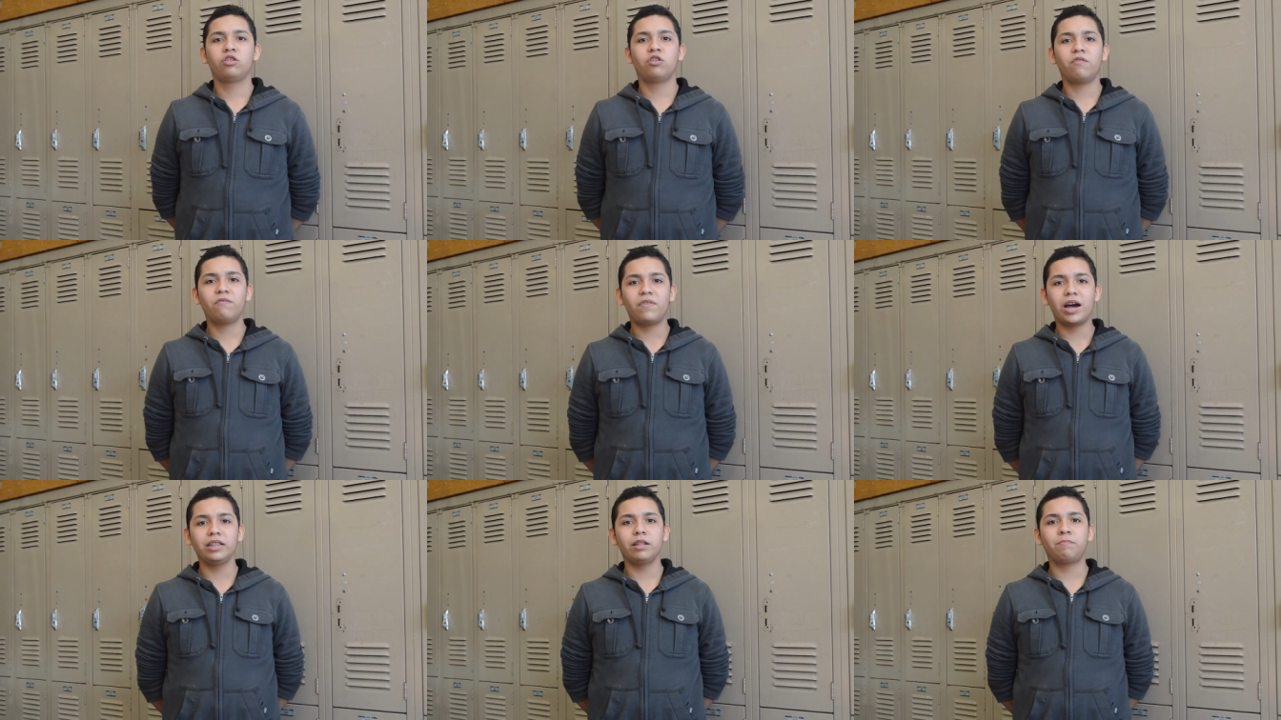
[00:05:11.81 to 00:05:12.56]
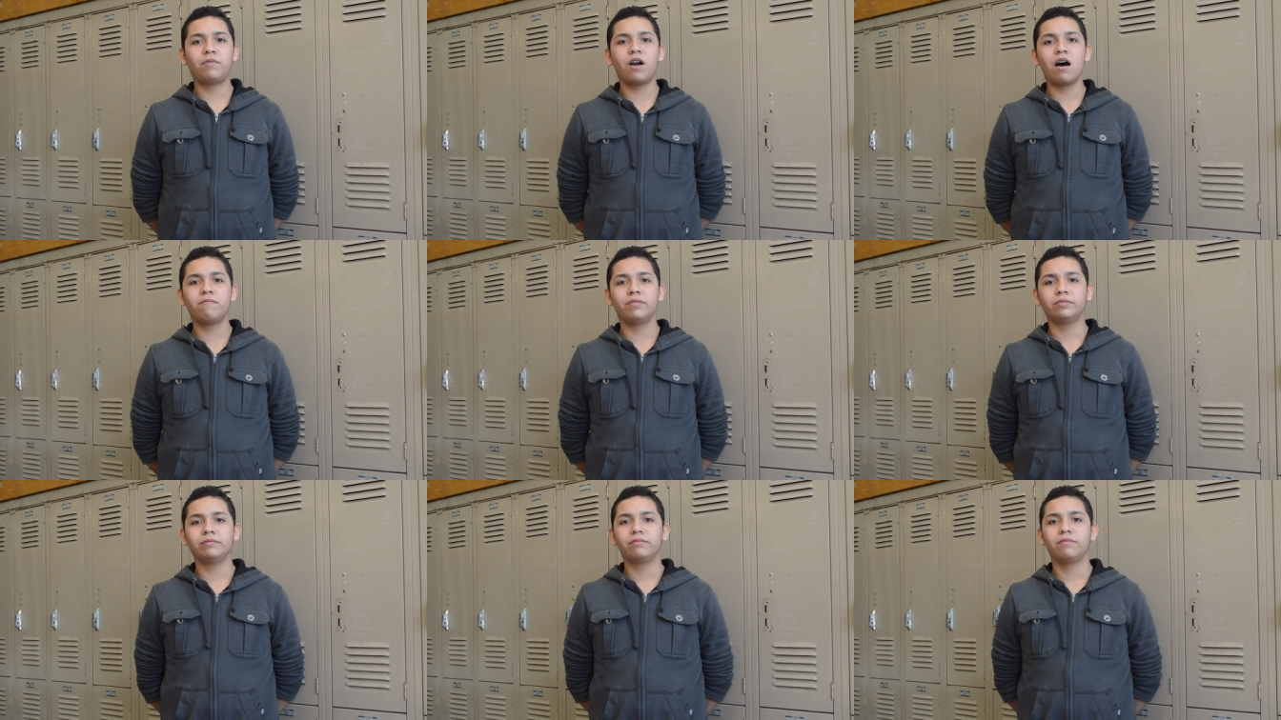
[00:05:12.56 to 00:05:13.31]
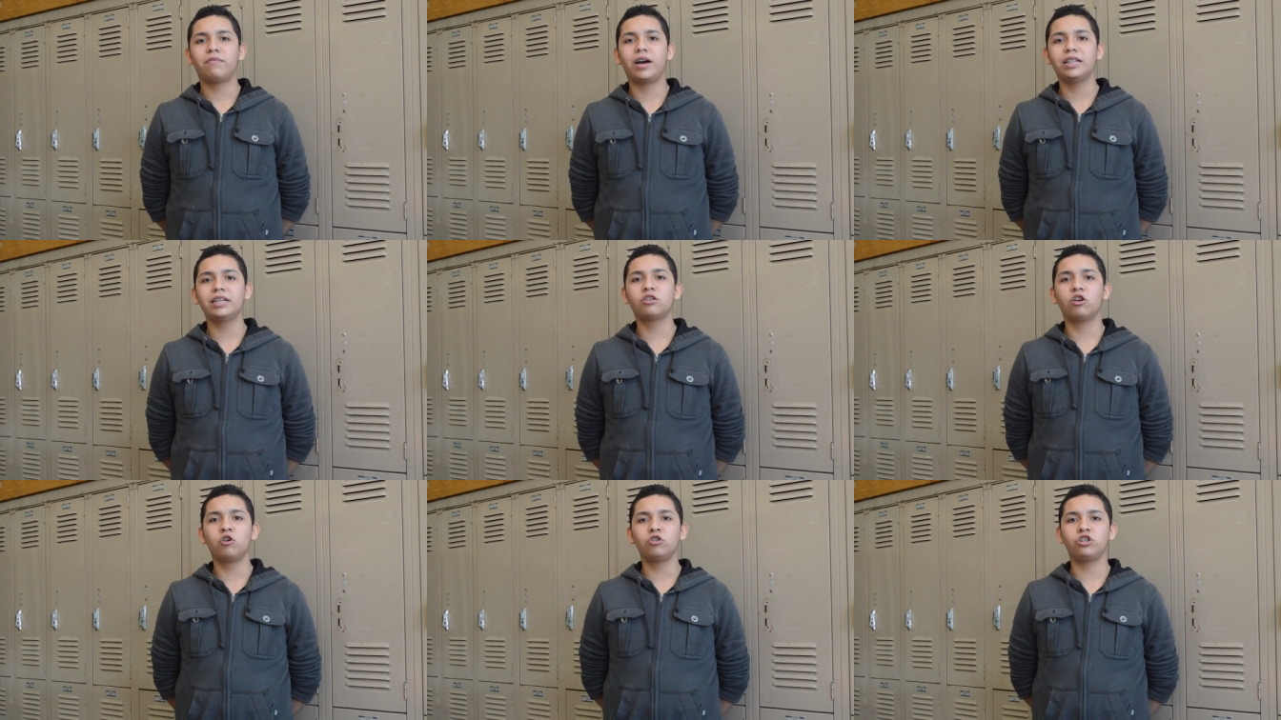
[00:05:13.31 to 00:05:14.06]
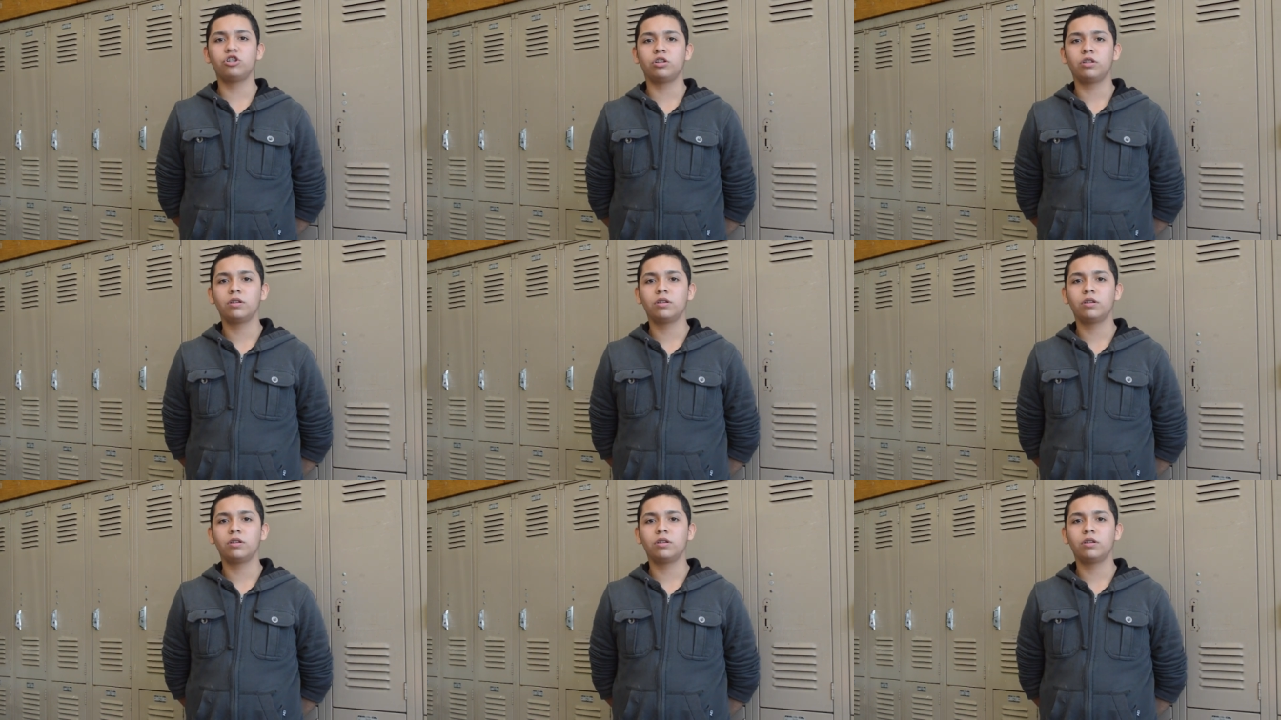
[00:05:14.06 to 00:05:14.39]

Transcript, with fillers: Don't find the problem, find the solution.